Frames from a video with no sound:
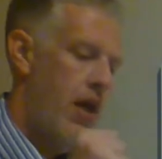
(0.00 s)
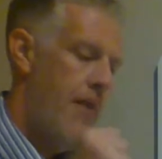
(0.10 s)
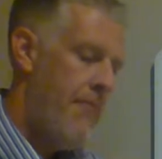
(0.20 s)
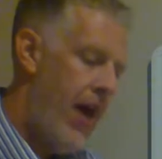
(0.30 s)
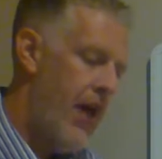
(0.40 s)

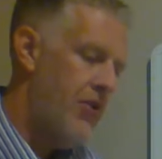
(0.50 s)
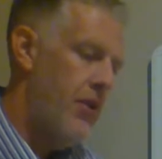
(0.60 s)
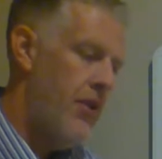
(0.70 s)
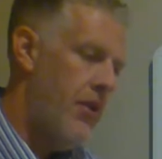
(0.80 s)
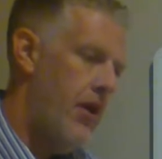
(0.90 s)

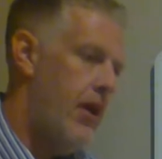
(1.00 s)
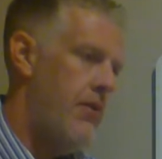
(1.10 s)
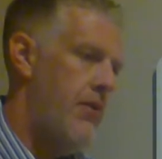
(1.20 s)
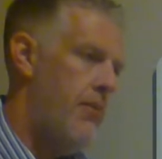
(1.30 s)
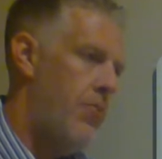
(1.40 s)
Imagine
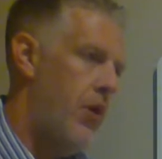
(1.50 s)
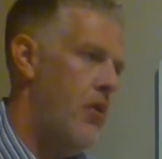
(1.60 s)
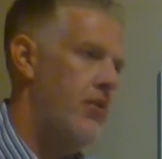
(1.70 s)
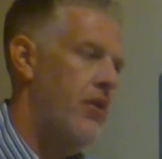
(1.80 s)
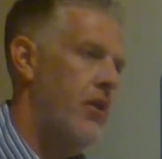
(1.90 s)
that the
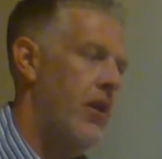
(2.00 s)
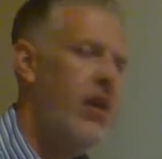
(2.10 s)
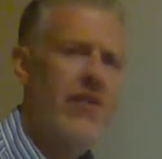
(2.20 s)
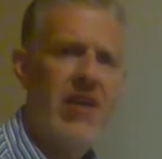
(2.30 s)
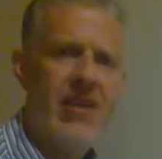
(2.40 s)
person, and
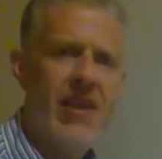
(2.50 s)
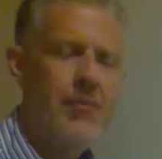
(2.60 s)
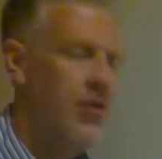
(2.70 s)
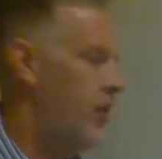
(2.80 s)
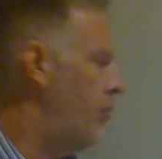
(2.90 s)
I'll give you an
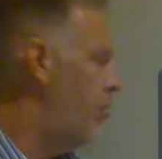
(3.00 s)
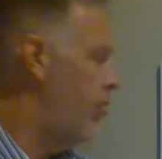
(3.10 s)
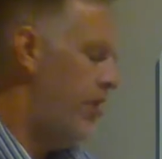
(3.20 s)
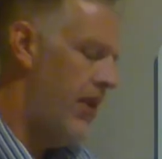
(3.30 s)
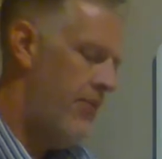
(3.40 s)
example here in a
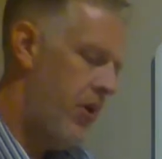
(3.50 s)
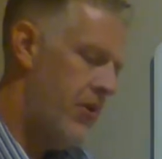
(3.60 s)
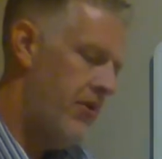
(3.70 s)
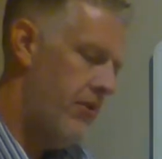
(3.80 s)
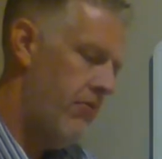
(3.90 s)
moment, that
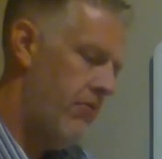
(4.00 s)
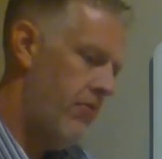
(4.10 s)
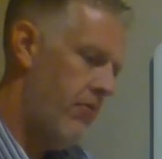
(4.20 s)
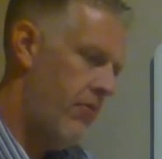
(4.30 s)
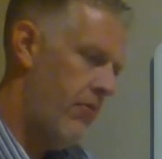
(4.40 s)
person
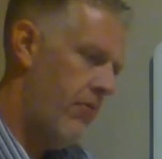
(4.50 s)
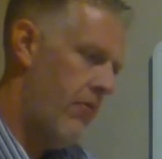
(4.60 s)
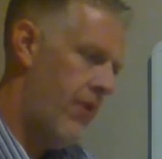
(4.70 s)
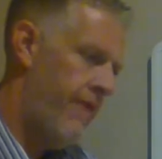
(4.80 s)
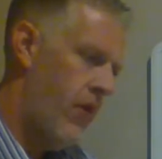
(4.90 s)

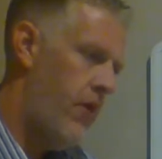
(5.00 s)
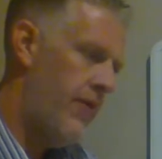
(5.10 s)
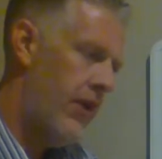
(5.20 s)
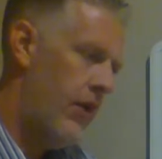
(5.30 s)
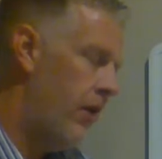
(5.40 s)

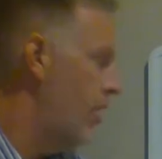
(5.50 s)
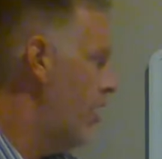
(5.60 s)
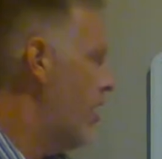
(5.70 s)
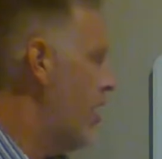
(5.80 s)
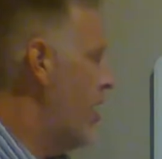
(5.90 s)
involved here
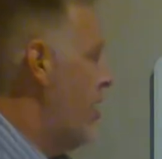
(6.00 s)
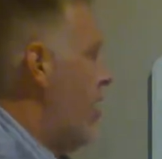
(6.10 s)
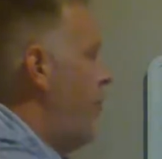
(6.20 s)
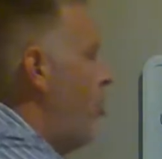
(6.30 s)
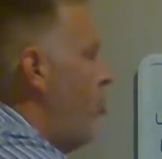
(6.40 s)
in
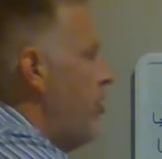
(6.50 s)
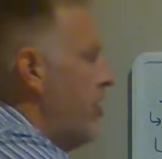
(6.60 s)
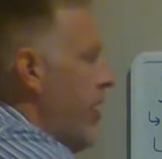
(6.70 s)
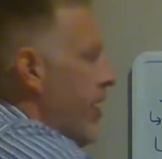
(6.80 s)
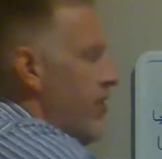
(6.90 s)

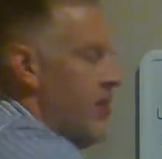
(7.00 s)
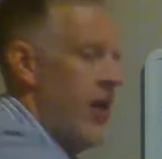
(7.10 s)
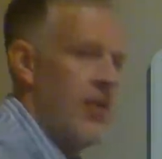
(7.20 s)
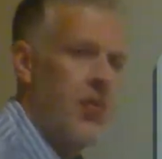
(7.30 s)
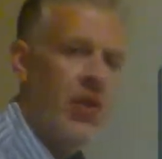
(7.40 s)
upholding negative
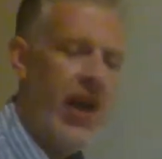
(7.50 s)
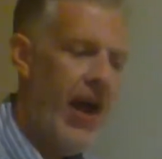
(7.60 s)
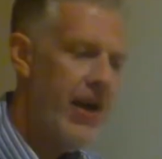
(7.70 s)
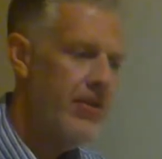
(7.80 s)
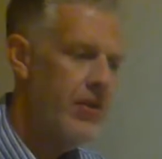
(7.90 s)
responsibility
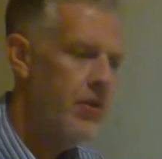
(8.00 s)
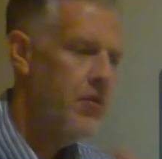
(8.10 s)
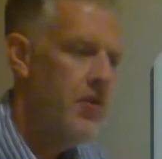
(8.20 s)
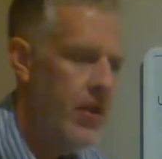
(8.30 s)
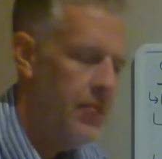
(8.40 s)
has to
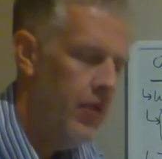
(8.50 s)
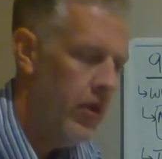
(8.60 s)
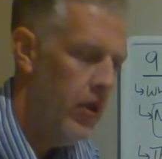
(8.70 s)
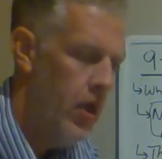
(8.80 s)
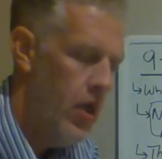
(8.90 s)
do something